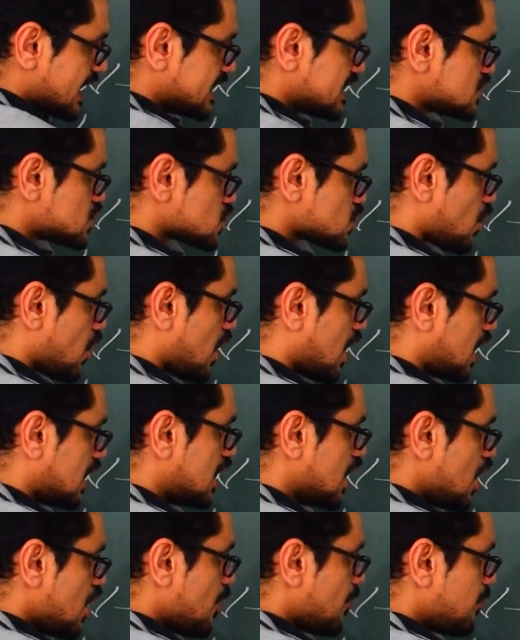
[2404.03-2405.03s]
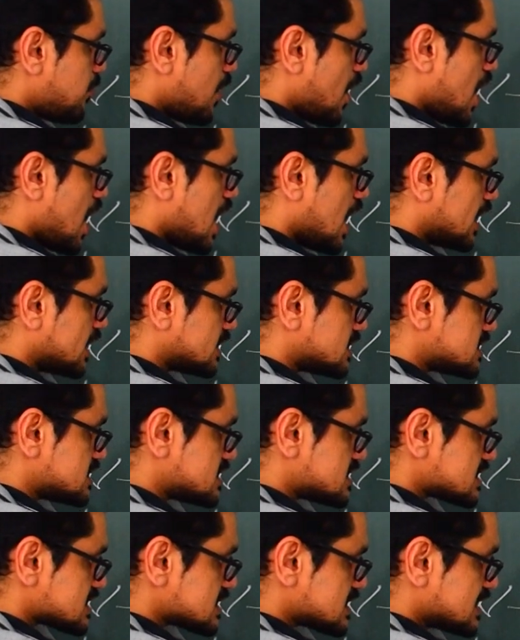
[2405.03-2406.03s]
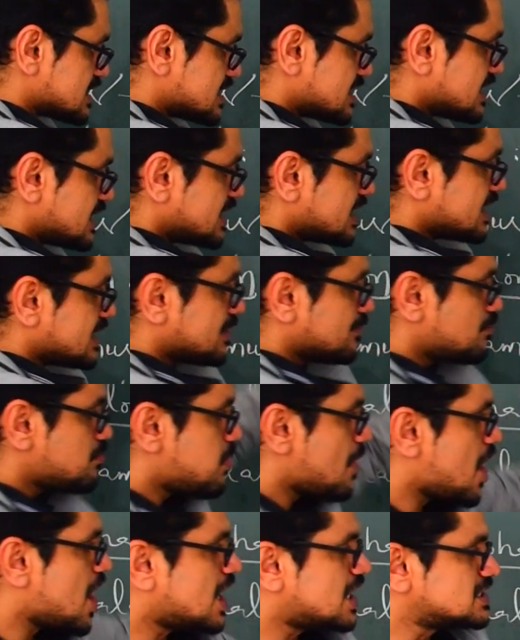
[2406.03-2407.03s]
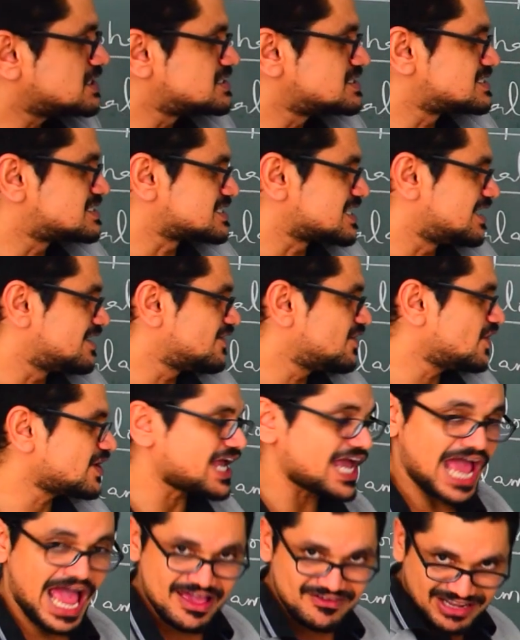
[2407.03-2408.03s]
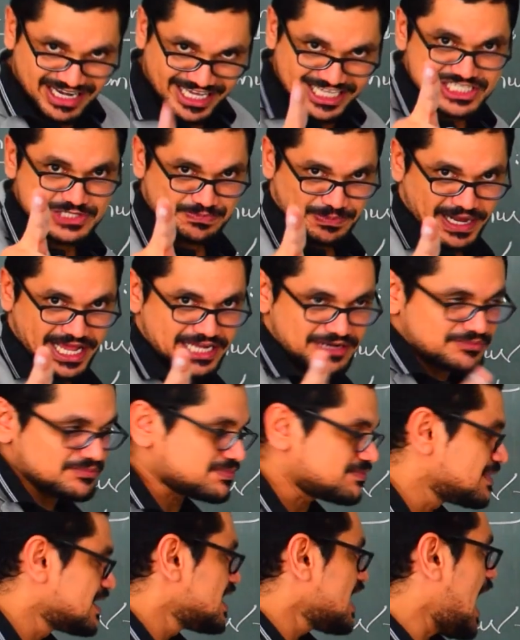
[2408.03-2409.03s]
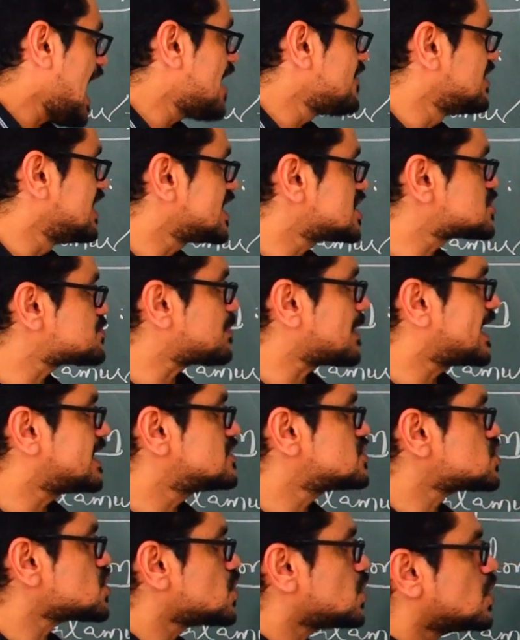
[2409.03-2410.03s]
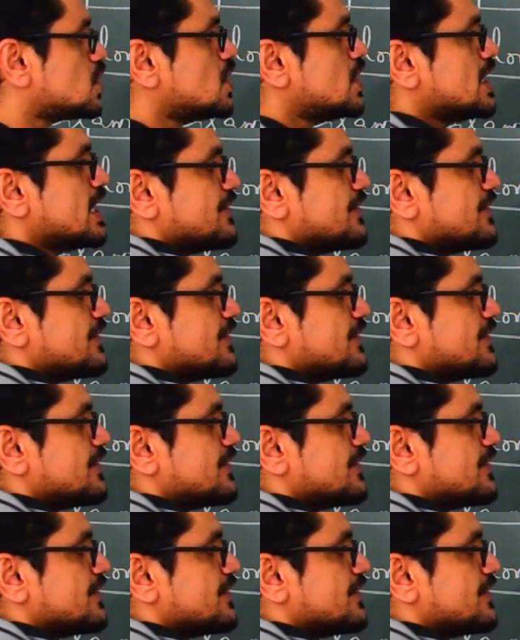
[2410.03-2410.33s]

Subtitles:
is called pons. Okay, I will explain. So